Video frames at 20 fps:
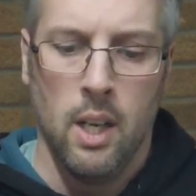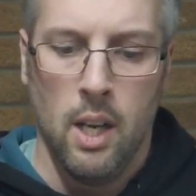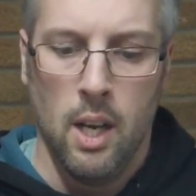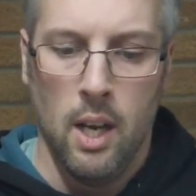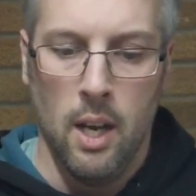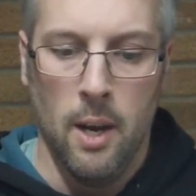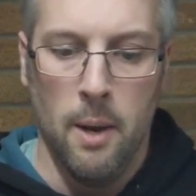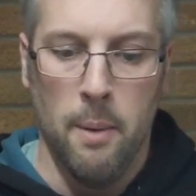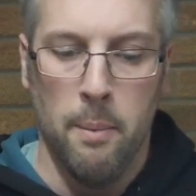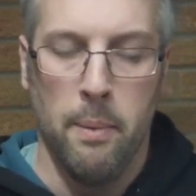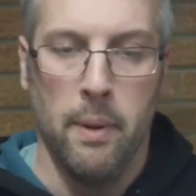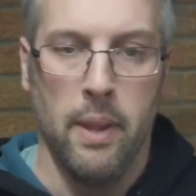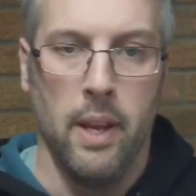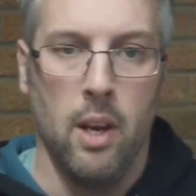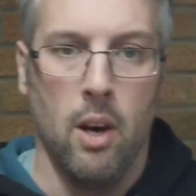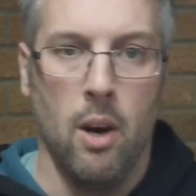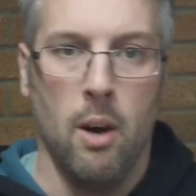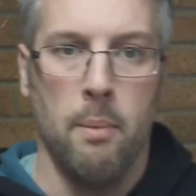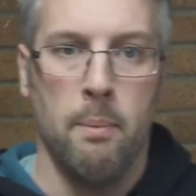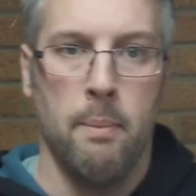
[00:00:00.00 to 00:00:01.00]
but they
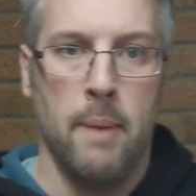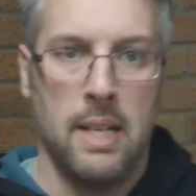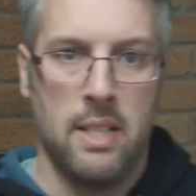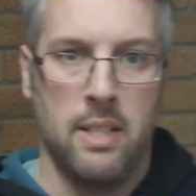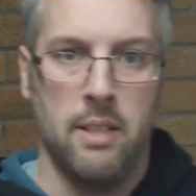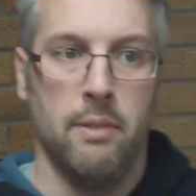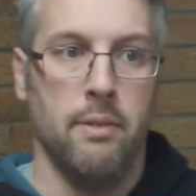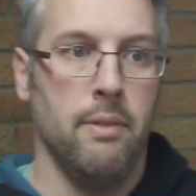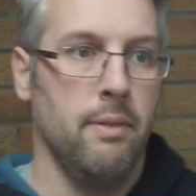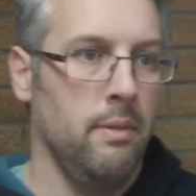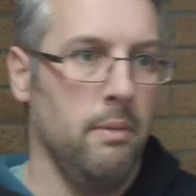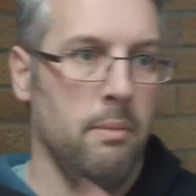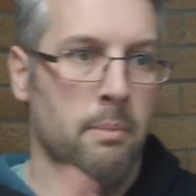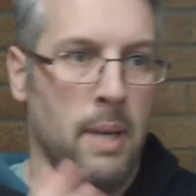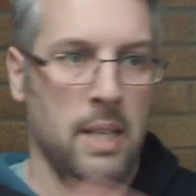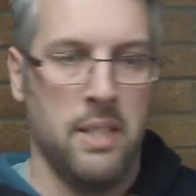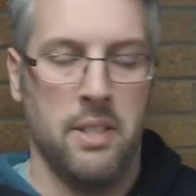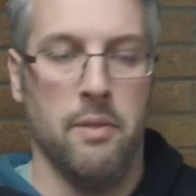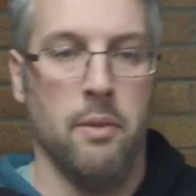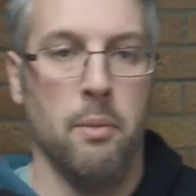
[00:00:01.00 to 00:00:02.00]
are massive
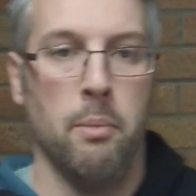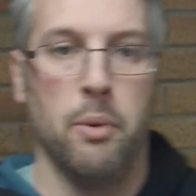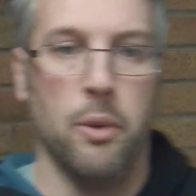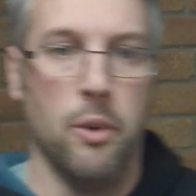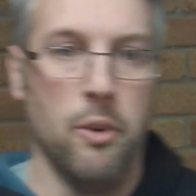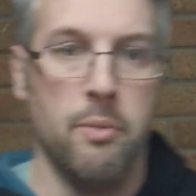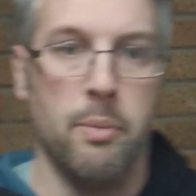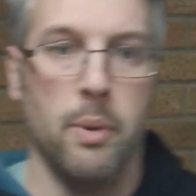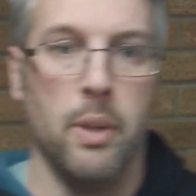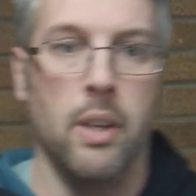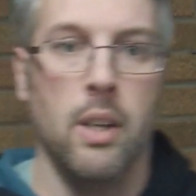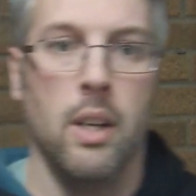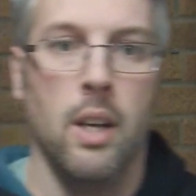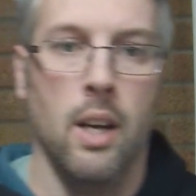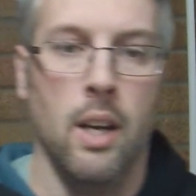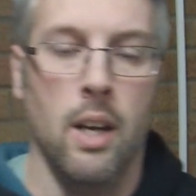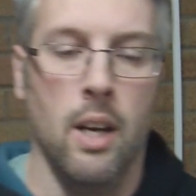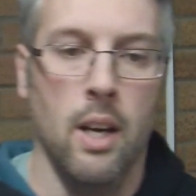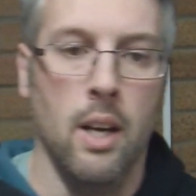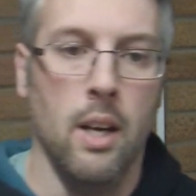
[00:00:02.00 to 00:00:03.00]
improvement,
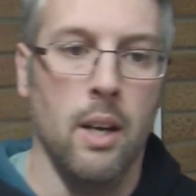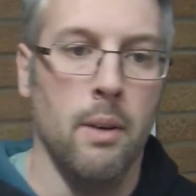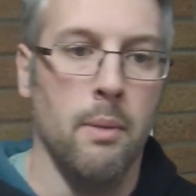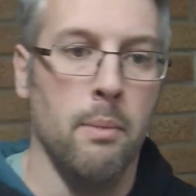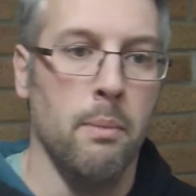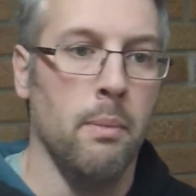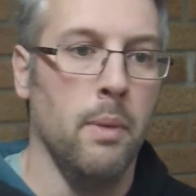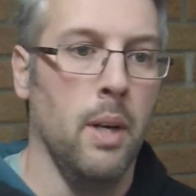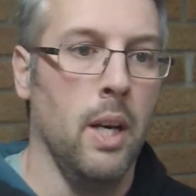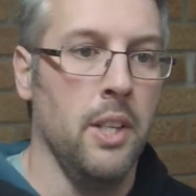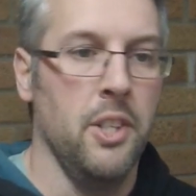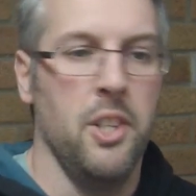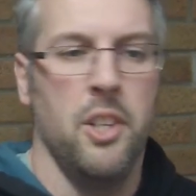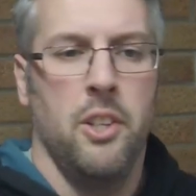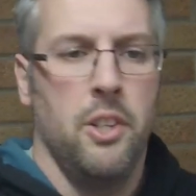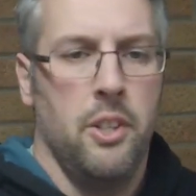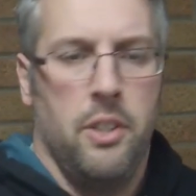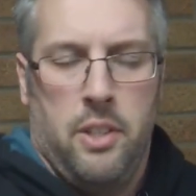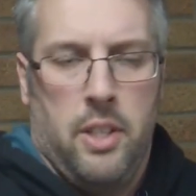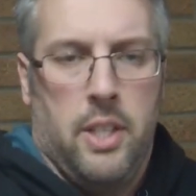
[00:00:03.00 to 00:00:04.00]
and
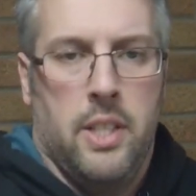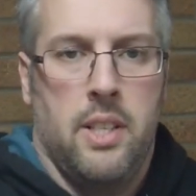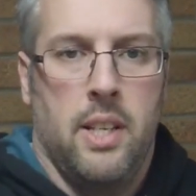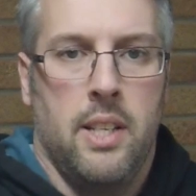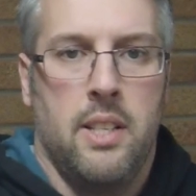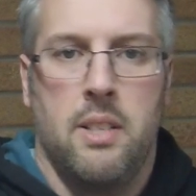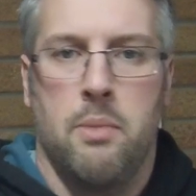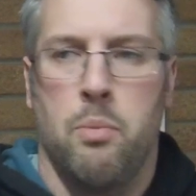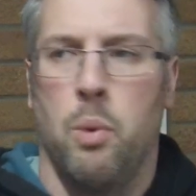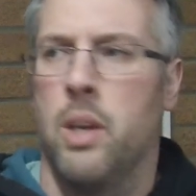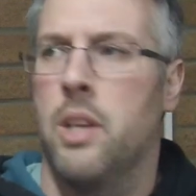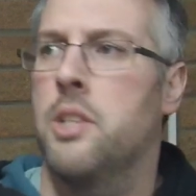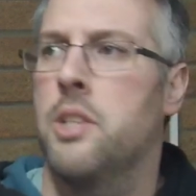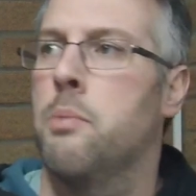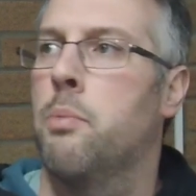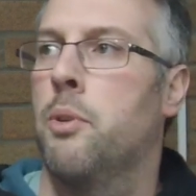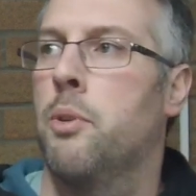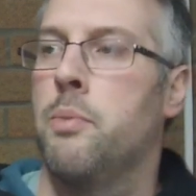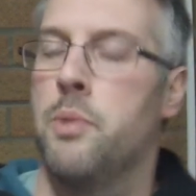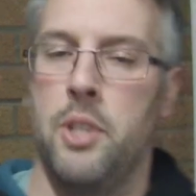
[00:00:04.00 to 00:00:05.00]
it's one of those
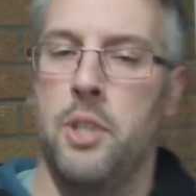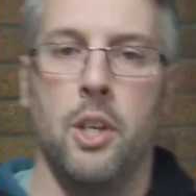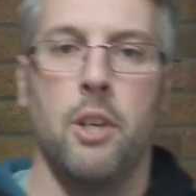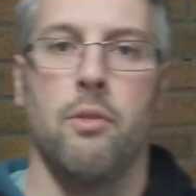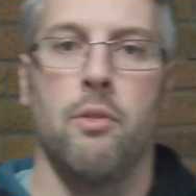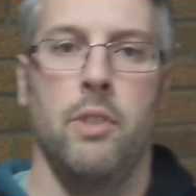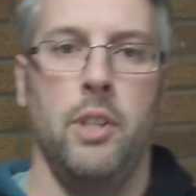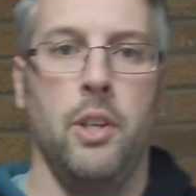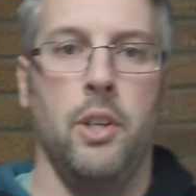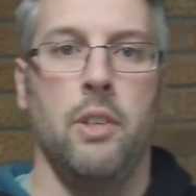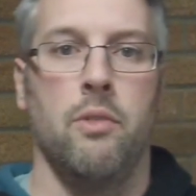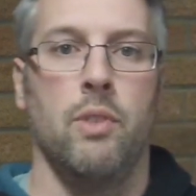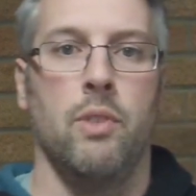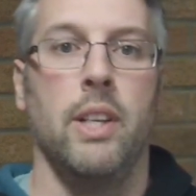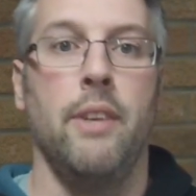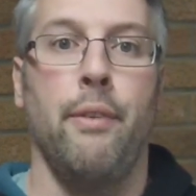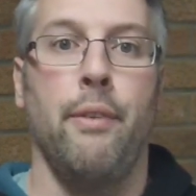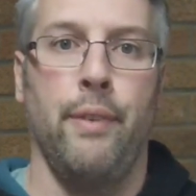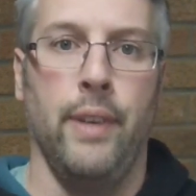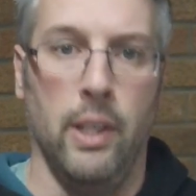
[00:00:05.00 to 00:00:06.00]
improvements you can
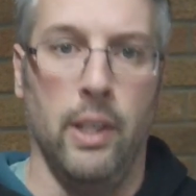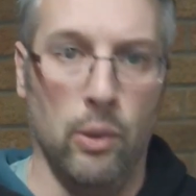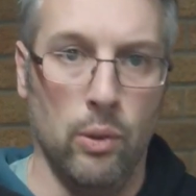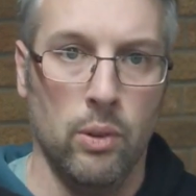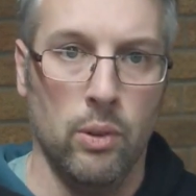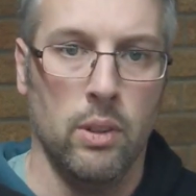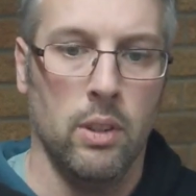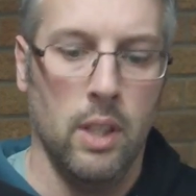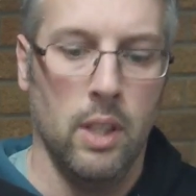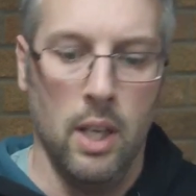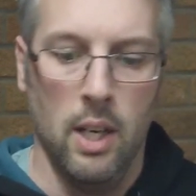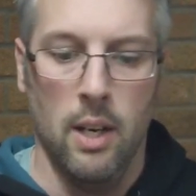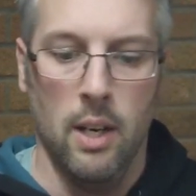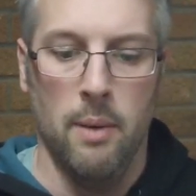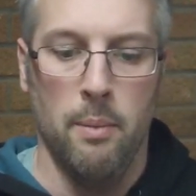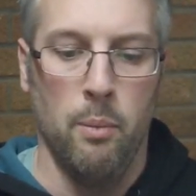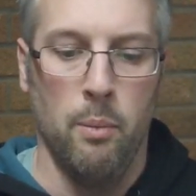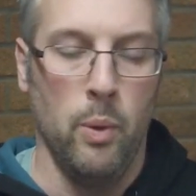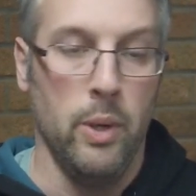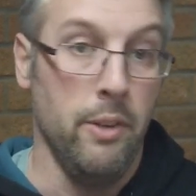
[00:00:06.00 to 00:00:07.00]
really feel
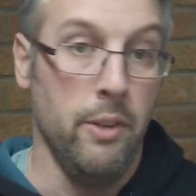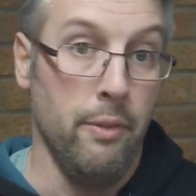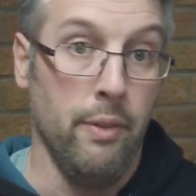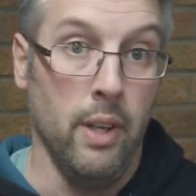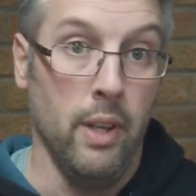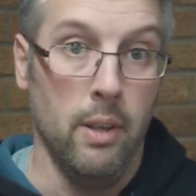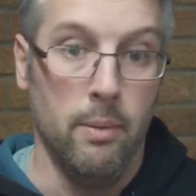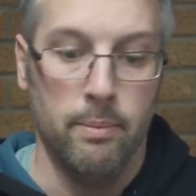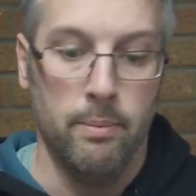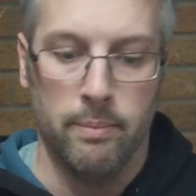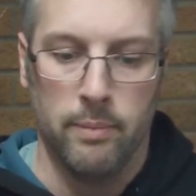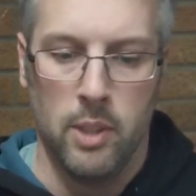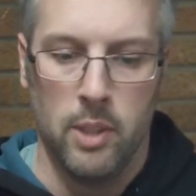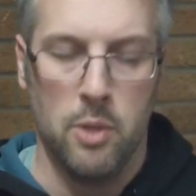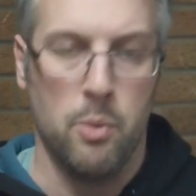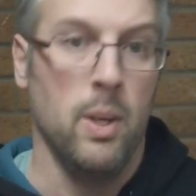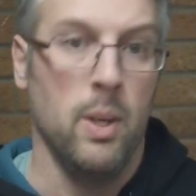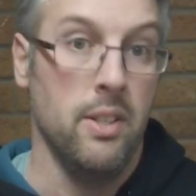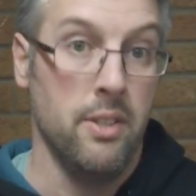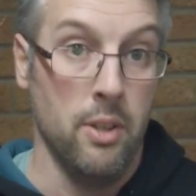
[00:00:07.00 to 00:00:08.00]
when you fit them,
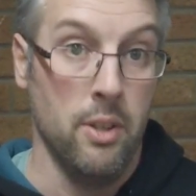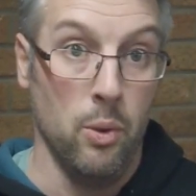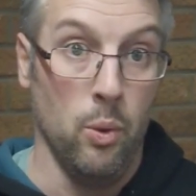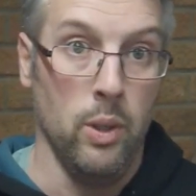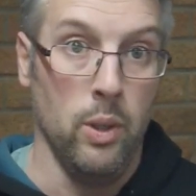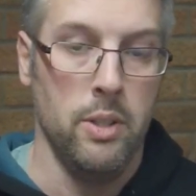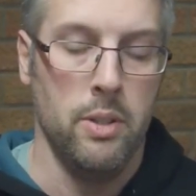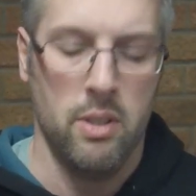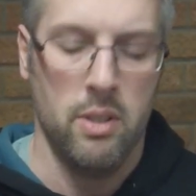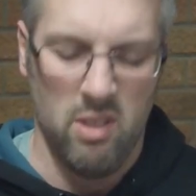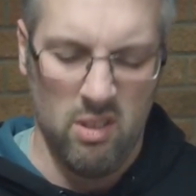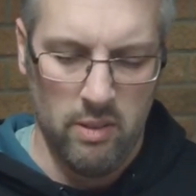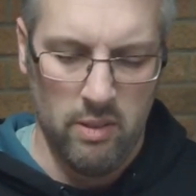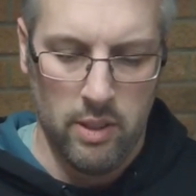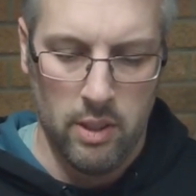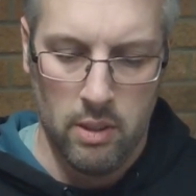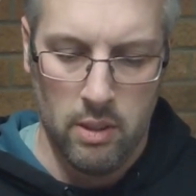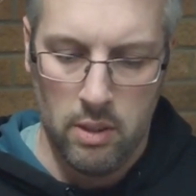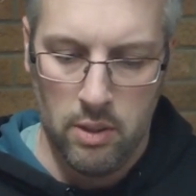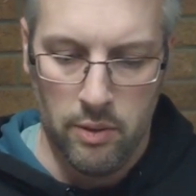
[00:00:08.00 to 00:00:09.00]
as well as the noise. It's
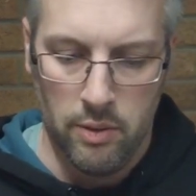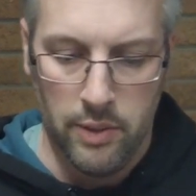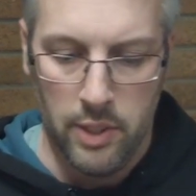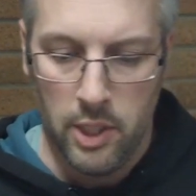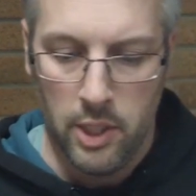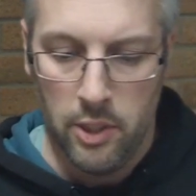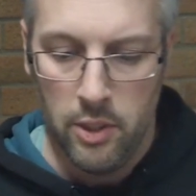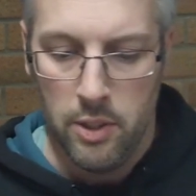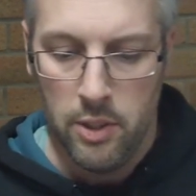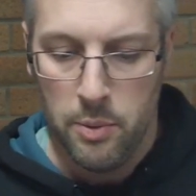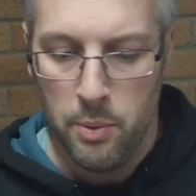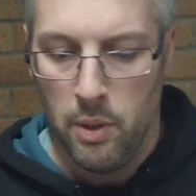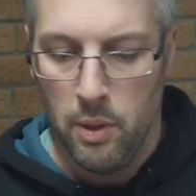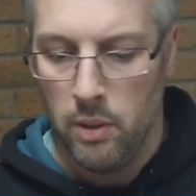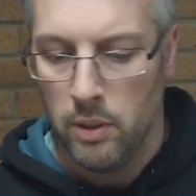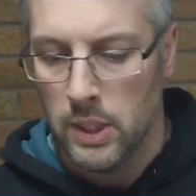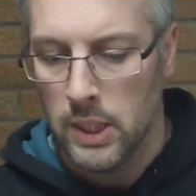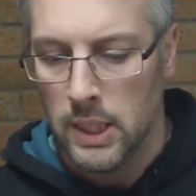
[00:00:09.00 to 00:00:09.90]
obviously good as well.